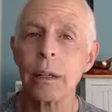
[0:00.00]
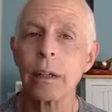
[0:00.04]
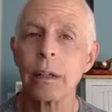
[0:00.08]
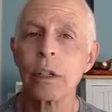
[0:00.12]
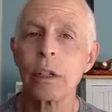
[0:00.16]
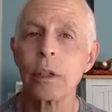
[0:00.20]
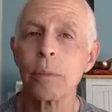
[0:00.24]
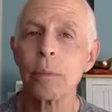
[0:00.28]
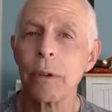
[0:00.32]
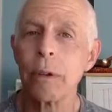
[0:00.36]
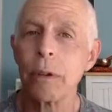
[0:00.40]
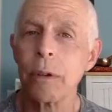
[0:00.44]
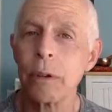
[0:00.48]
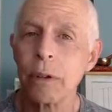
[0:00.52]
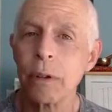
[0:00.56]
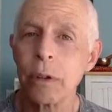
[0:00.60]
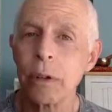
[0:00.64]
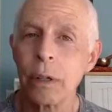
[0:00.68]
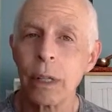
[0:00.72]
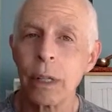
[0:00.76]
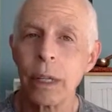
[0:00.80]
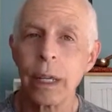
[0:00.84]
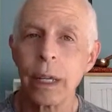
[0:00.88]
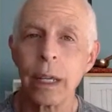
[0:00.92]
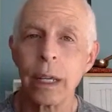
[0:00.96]

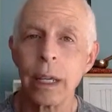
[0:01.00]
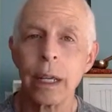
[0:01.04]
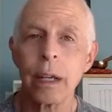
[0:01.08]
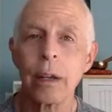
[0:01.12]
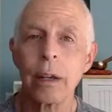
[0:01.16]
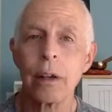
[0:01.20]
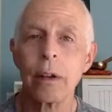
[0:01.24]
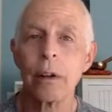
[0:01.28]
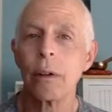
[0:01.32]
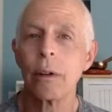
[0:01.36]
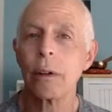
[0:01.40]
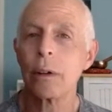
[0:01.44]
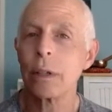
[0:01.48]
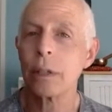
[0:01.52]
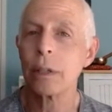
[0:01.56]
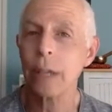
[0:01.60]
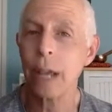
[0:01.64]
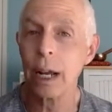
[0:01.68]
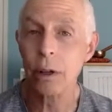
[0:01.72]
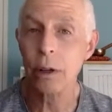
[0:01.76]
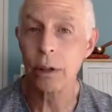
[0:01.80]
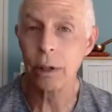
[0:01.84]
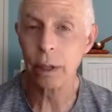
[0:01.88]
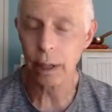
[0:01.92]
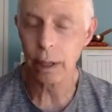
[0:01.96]
spiritually, or
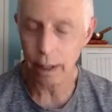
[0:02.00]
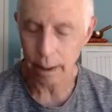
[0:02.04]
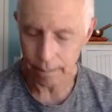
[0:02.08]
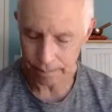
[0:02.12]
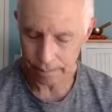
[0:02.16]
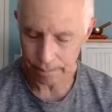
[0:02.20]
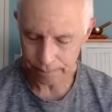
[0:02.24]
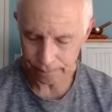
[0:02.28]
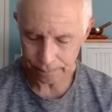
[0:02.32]
sexually.